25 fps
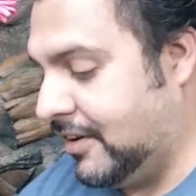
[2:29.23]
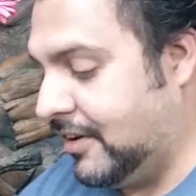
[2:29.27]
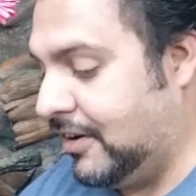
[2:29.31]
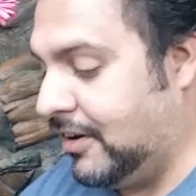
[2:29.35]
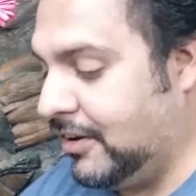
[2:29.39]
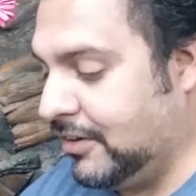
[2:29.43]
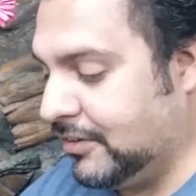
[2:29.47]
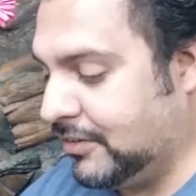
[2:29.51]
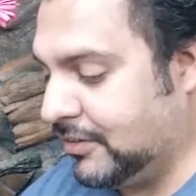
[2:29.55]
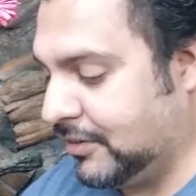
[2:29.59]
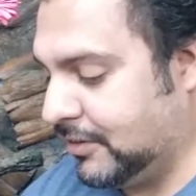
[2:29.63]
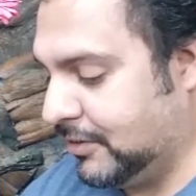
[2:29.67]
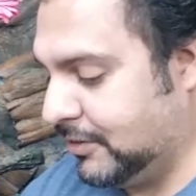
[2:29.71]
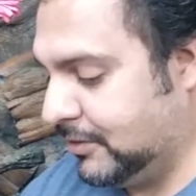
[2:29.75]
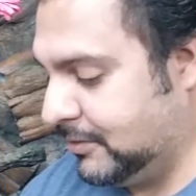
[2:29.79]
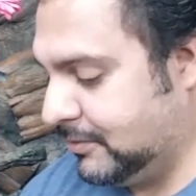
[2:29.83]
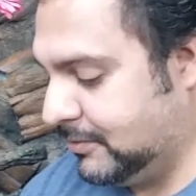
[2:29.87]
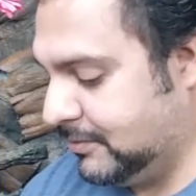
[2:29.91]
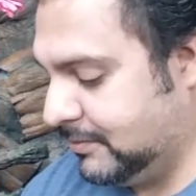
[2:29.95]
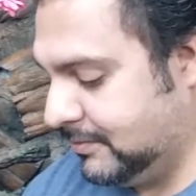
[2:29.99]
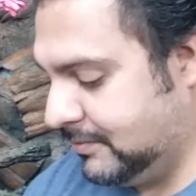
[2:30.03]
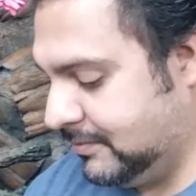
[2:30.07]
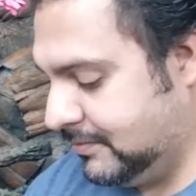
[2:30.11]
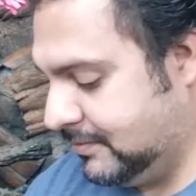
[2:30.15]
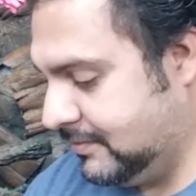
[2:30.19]

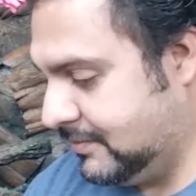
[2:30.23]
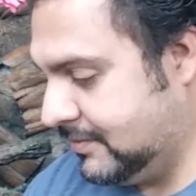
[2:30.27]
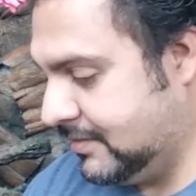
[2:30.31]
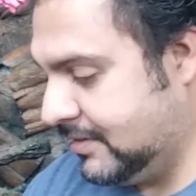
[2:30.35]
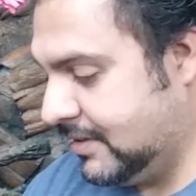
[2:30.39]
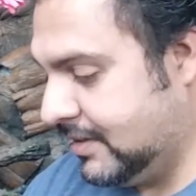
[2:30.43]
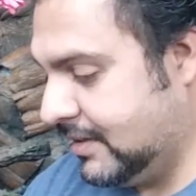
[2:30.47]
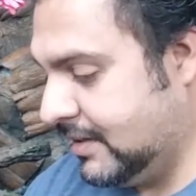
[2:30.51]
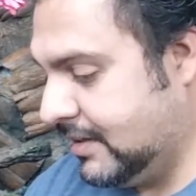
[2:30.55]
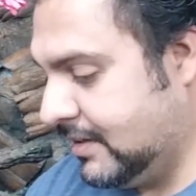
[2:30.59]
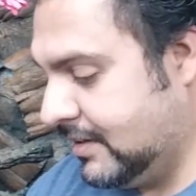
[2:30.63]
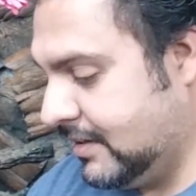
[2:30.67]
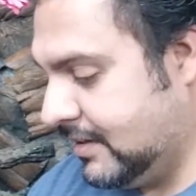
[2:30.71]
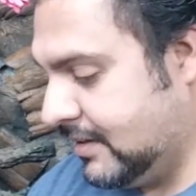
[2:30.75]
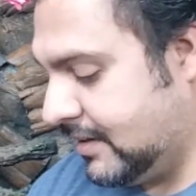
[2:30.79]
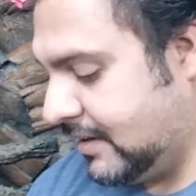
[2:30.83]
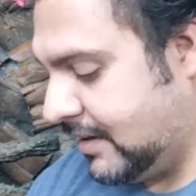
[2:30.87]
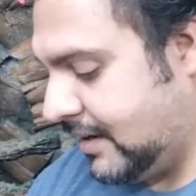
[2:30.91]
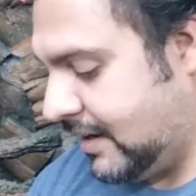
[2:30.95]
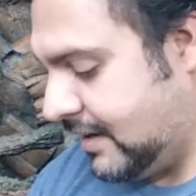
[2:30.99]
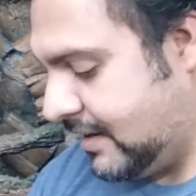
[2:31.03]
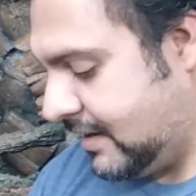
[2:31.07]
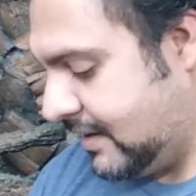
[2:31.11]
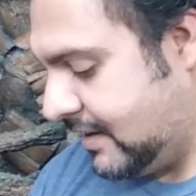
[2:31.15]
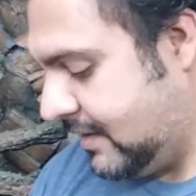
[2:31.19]
Also,
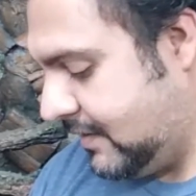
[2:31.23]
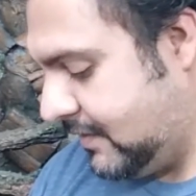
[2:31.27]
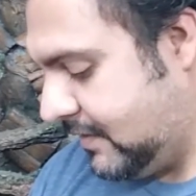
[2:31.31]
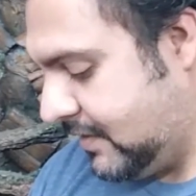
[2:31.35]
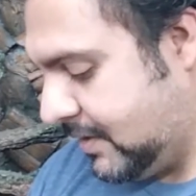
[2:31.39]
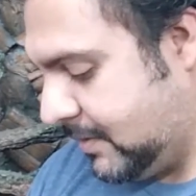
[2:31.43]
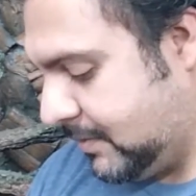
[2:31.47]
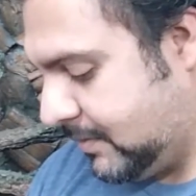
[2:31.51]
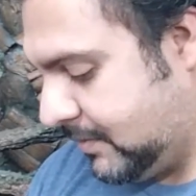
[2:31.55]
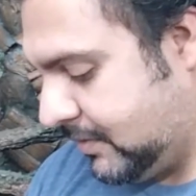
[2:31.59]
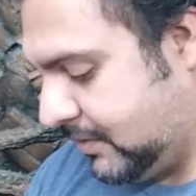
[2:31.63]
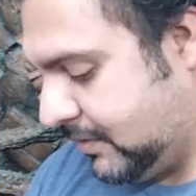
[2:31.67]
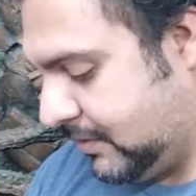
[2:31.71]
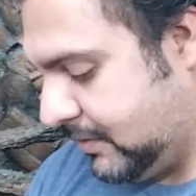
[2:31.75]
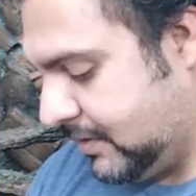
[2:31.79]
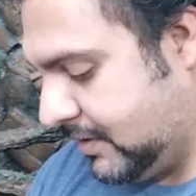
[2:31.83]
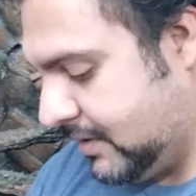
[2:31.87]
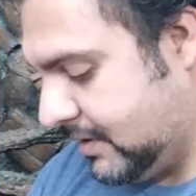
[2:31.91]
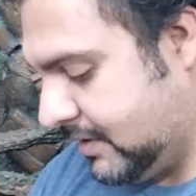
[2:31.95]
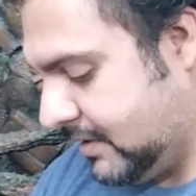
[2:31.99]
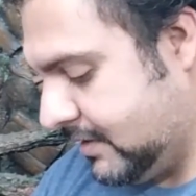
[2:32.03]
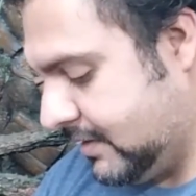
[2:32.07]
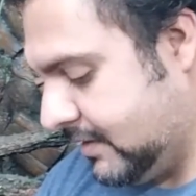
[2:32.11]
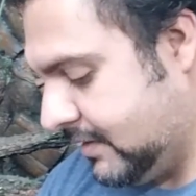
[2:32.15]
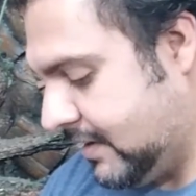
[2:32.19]
got to give it up
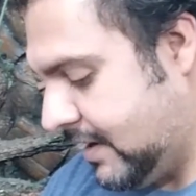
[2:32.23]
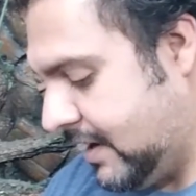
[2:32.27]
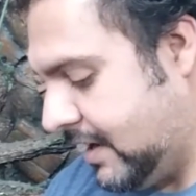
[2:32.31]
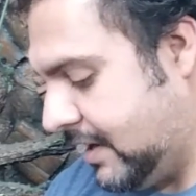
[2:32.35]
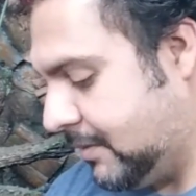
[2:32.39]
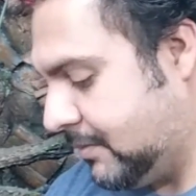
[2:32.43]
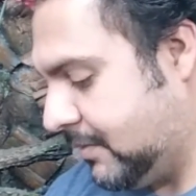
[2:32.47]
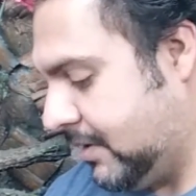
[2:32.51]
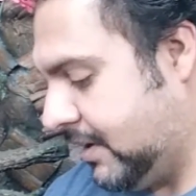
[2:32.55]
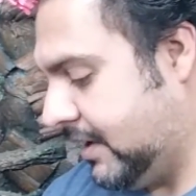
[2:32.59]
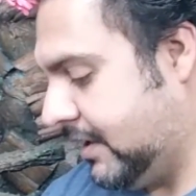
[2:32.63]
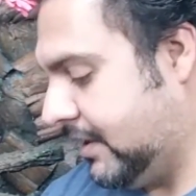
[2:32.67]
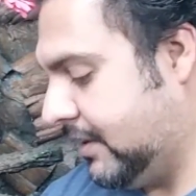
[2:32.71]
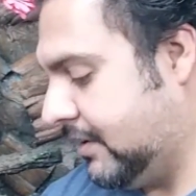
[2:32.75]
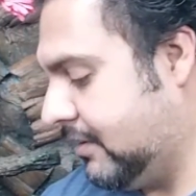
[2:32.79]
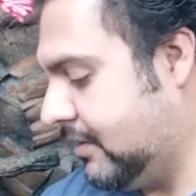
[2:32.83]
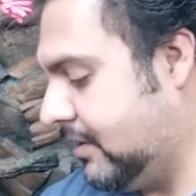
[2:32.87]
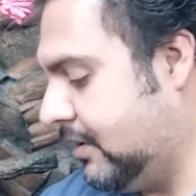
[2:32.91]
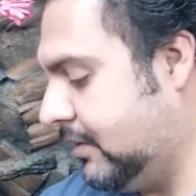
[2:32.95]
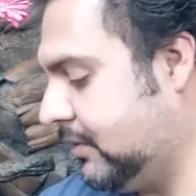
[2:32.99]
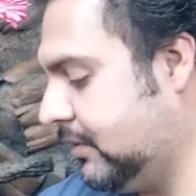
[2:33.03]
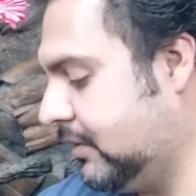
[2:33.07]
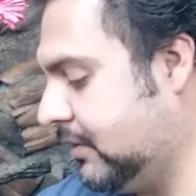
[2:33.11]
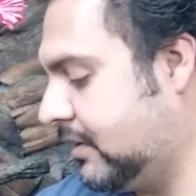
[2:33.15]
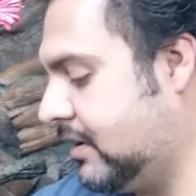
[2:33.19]
to Dynamite.
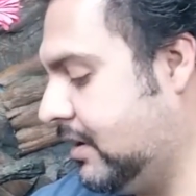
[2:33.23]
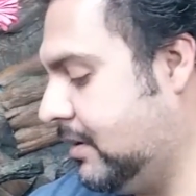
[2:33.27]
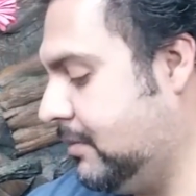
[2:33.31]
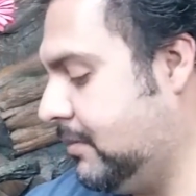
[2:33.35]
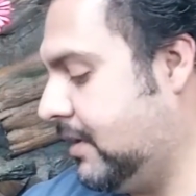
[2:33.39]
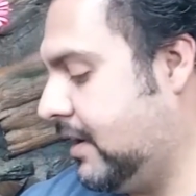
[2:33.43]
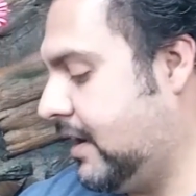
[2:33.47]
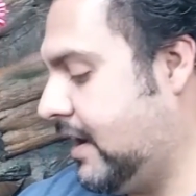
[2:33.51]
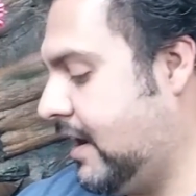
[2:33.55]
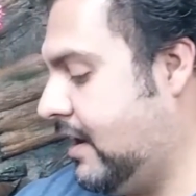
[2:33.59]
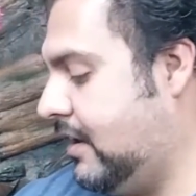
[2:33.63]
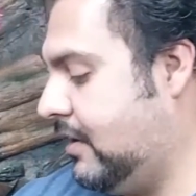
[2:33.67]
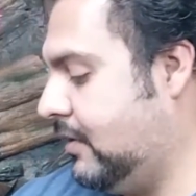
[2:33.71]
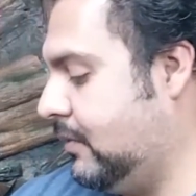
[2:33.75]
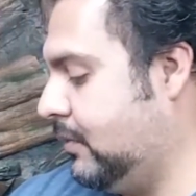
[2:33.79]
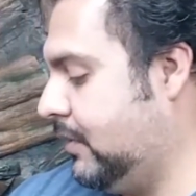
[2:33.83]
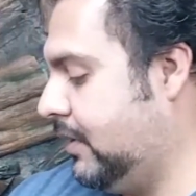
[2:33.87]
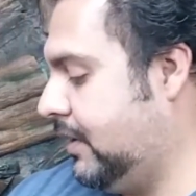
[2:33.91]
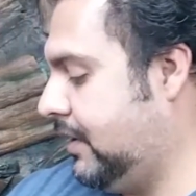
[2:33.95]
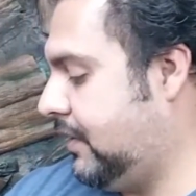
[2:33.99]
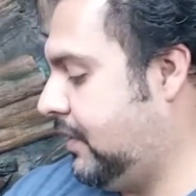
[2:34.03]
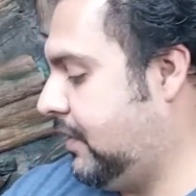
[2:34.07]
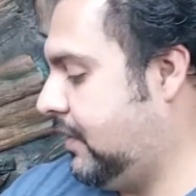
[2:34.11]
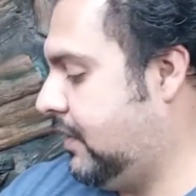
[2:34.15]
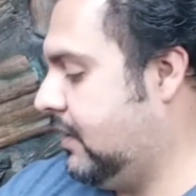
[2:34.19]
They're also coming out
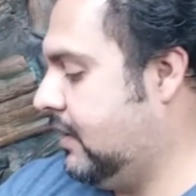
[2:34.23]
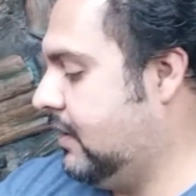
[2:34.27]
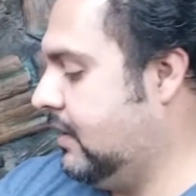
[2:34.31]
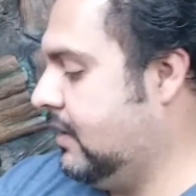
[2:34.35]
with